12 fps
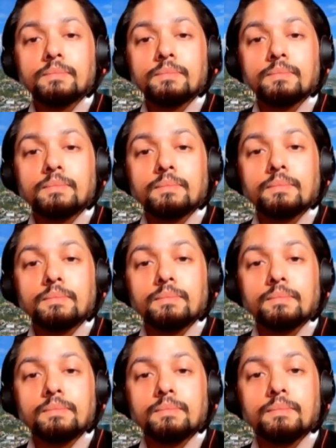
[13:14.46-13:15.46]
As we look to
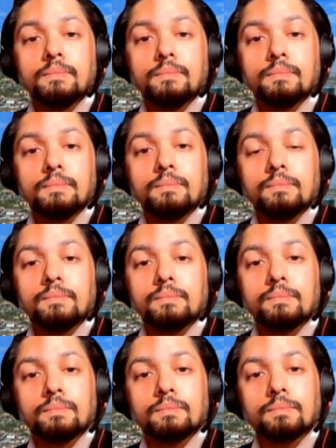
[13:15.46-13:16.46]
wrap things up, when is the
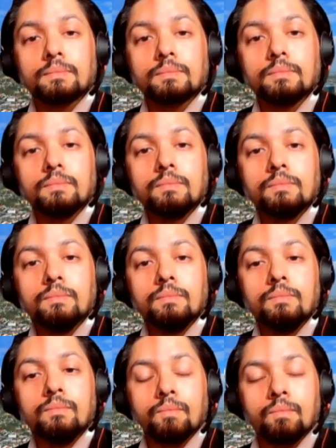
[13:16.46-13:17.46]
DEI
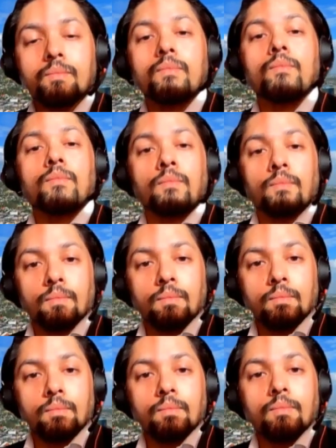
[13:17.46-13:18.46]
conference taking place
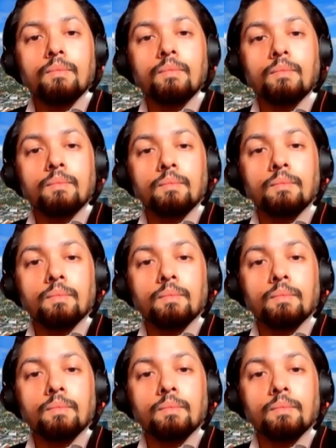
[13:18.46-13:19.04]
and how can